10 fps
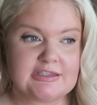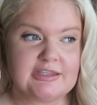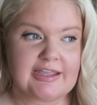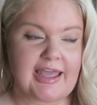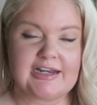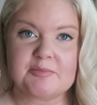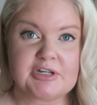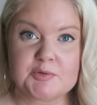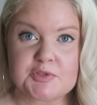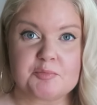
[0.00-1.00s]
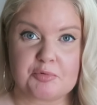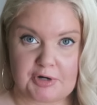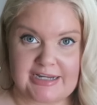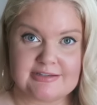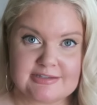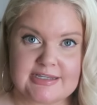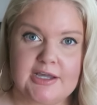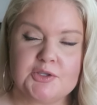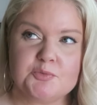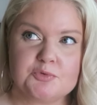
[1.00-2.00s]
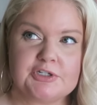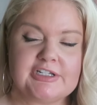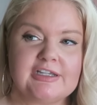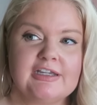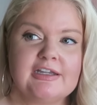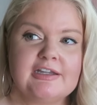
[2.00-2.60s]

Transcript: like anybody with a brain cell would